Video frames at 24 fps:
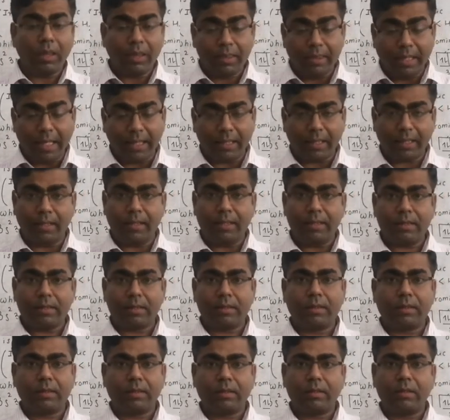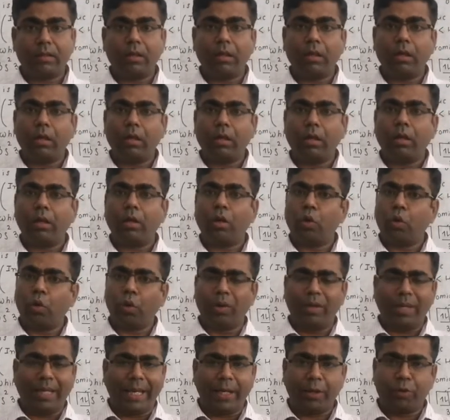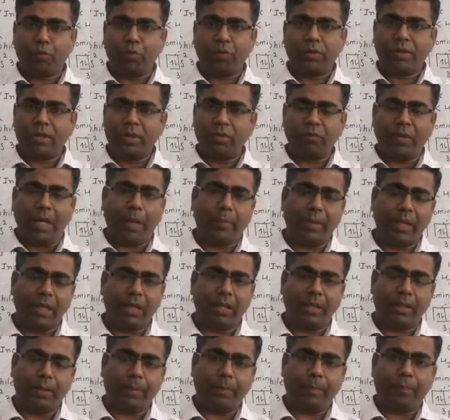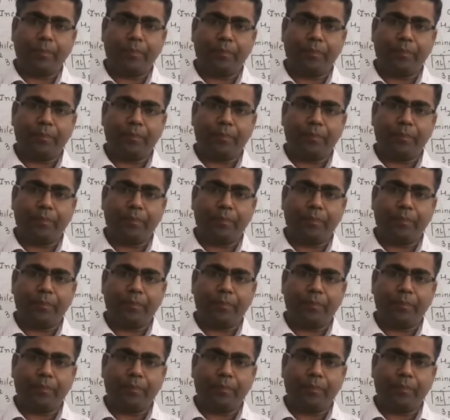that is your nitrogen family.